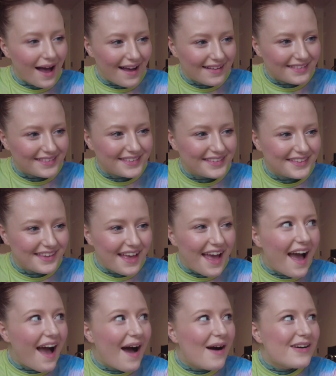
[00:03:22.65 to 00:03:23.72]
But
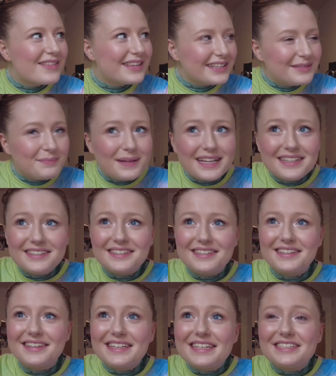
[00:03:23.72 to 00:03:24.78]
this
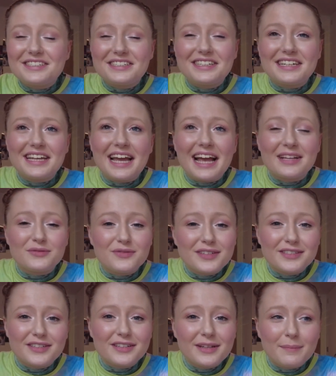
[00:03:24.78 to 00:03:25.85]
place literally
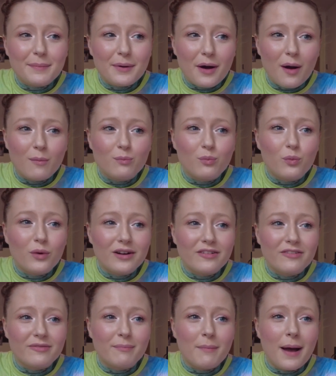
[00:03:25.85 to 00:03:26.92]
has recently
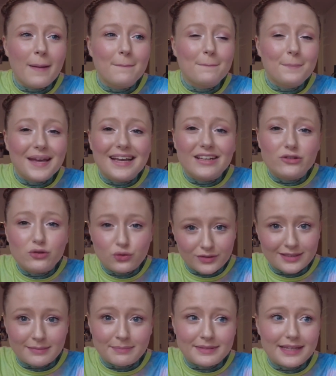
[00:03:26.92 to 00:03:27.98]
become one of my
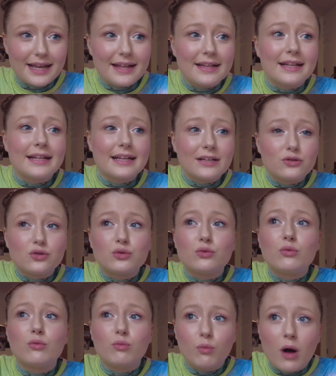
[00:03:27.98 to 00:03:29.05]
biggest dreams in the
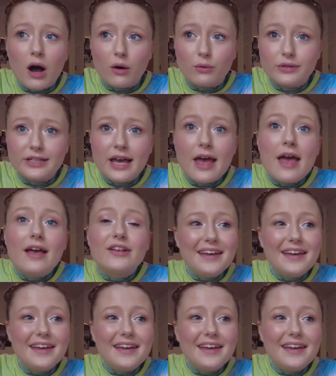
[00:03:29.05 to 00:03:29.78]
literal world.